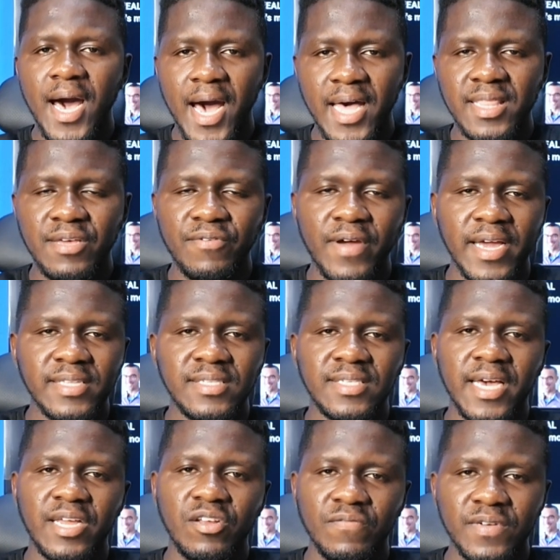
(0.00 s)
at the right
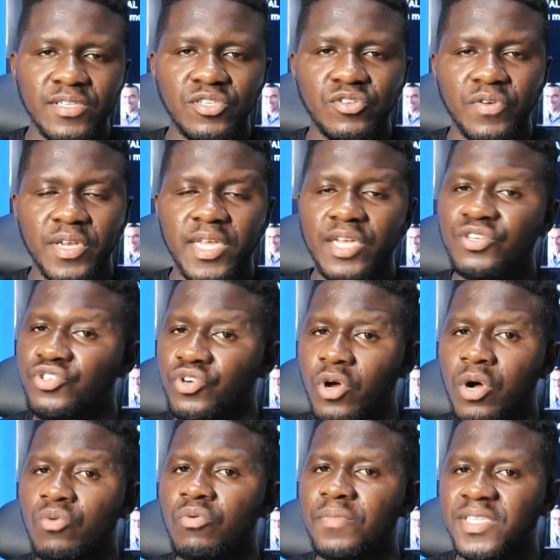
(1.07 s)
side of the screen. The
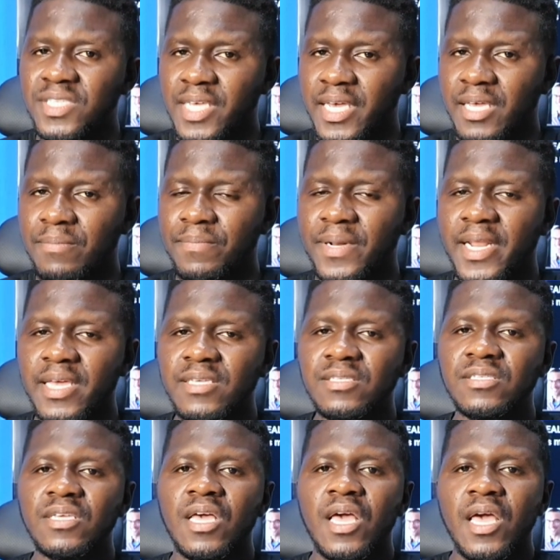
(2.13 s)
draw will be taking
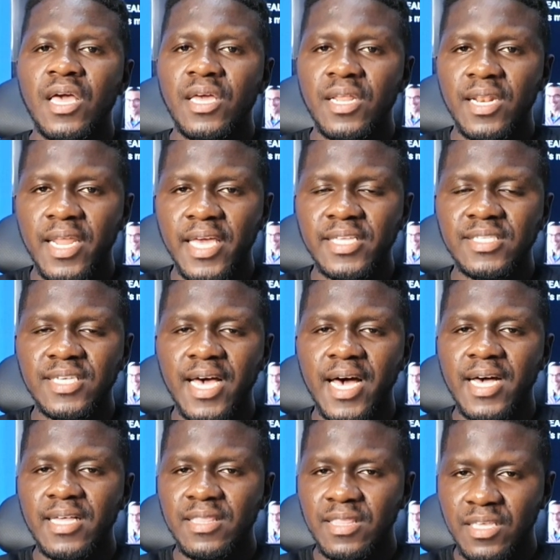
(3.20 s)
place
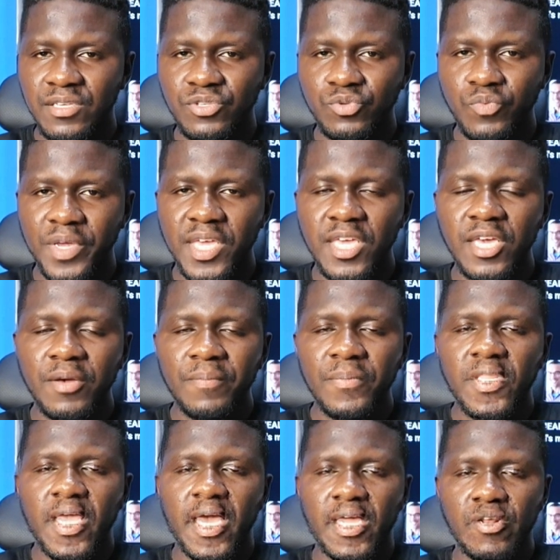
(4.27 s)
later this week,
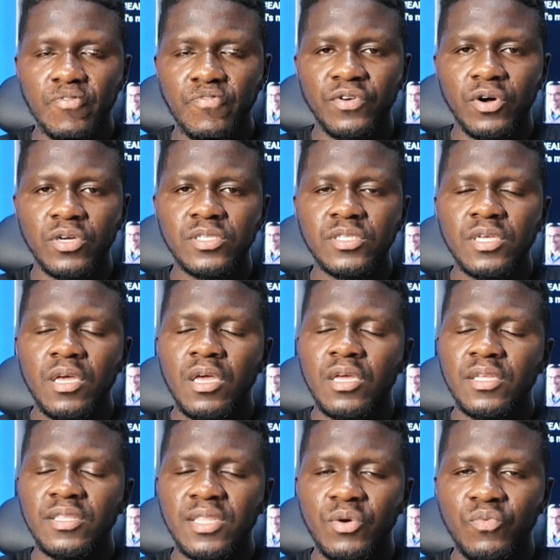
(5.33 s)
and of course
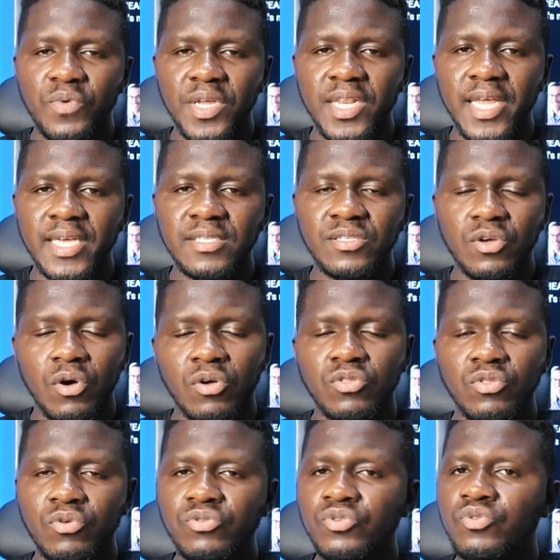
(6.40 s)
the winners, or
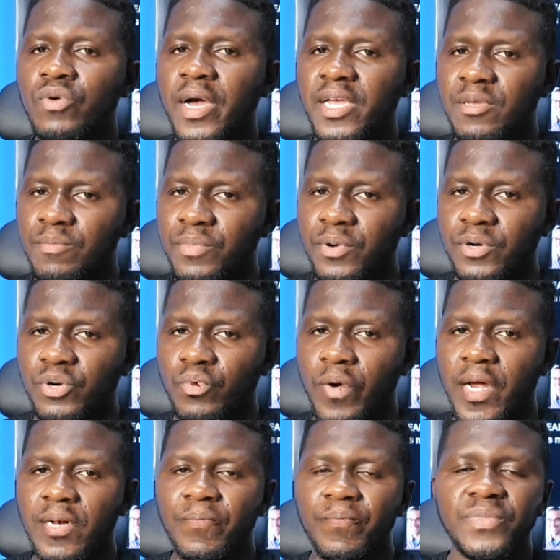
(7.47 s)
those who are in pot
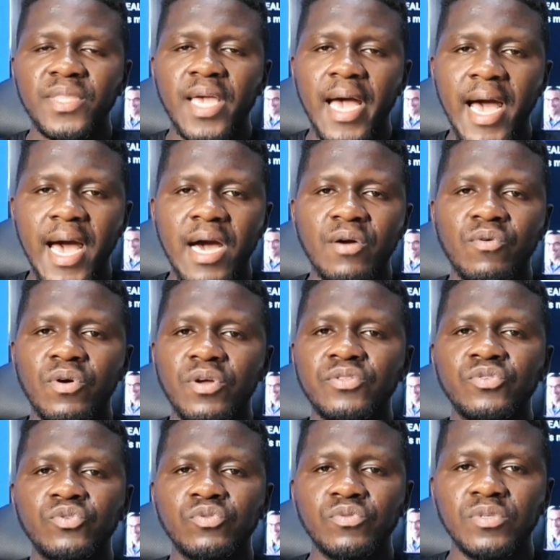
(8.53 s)
1, are going
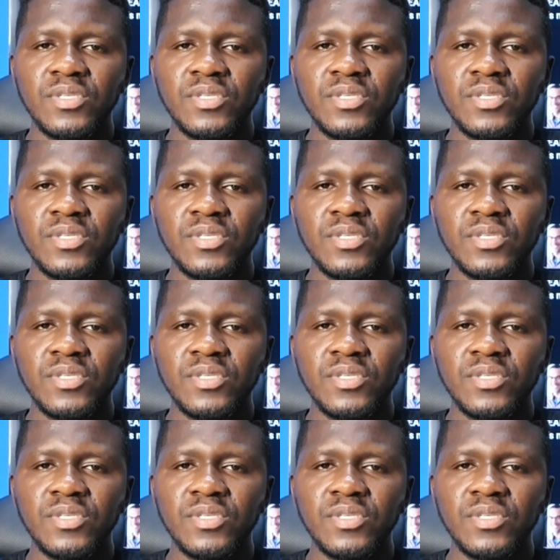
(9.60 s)
to